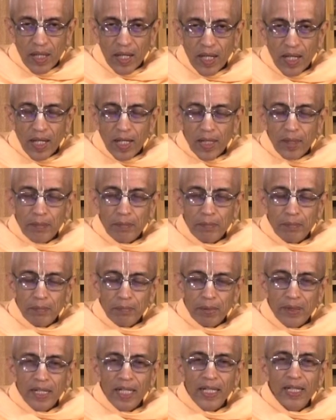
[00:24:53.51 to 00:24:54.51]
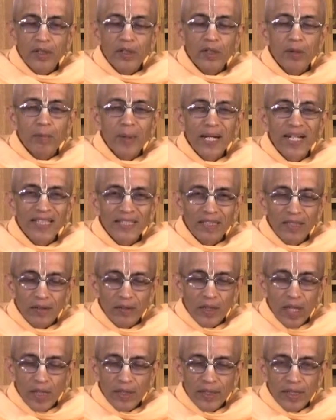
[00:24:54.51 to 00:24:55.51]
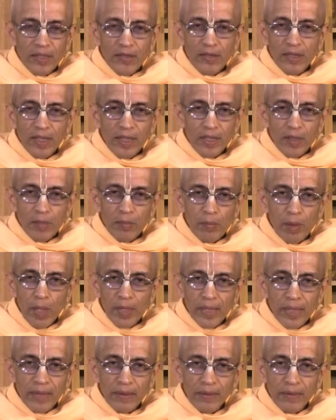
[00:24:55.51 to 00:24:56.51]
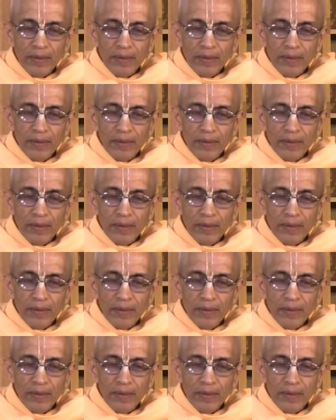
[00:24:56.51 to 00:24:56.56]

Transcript: are pertaining to the mind, not necessarily to the body.